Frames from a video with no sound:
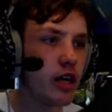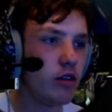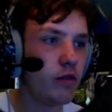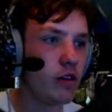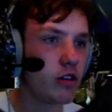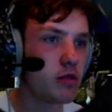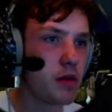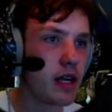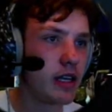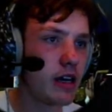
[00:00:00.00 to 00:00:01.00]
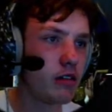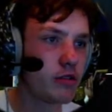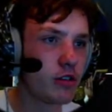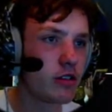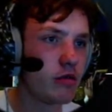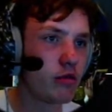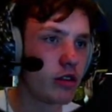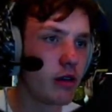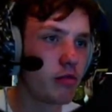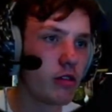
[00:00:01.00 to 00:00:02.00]
Yeah, not far to Penn now. As you can see, we're
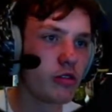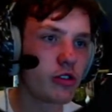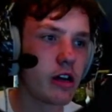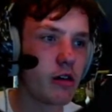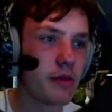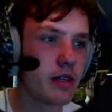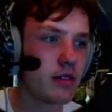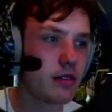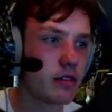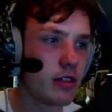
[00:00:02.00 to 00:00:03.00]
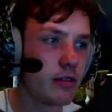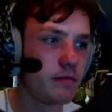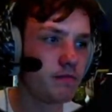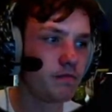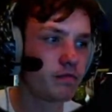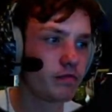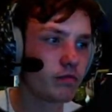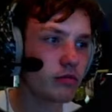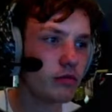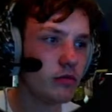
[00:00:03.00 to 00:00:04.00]
on the approach now, basically.
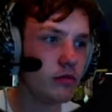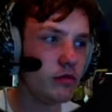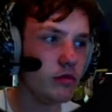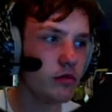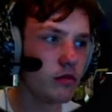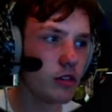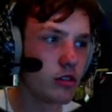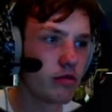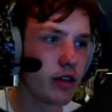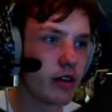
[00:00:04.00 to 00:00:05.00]
So we